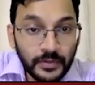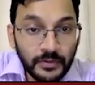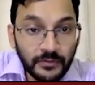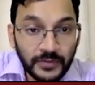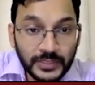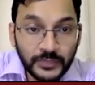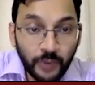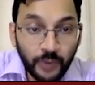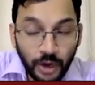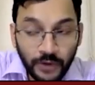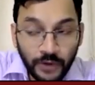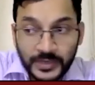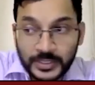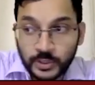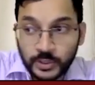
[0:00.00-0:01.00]
which all
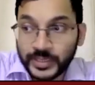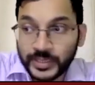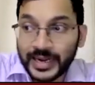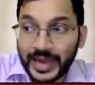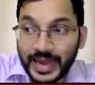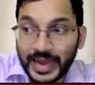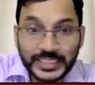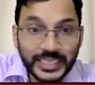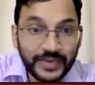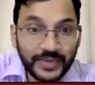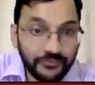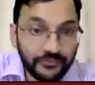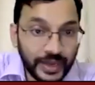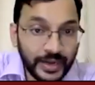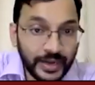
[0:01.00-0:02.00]
of us know that
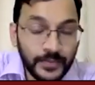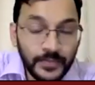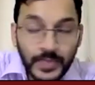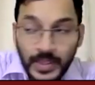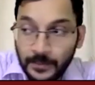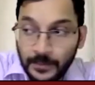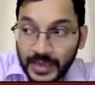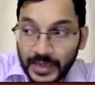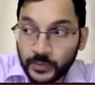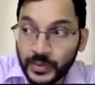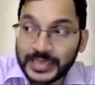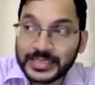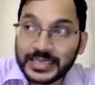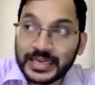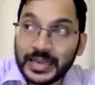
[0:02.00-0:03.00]
IGF-1 pathway
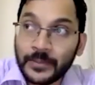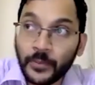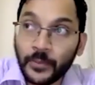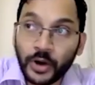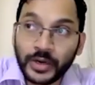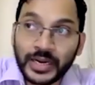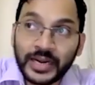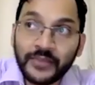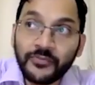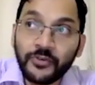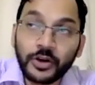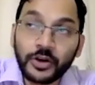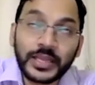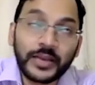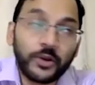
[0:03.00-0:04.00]
is important
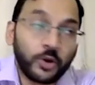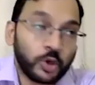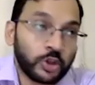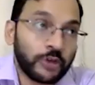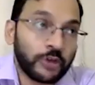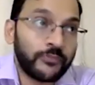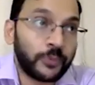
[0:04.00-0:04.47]
for the growth of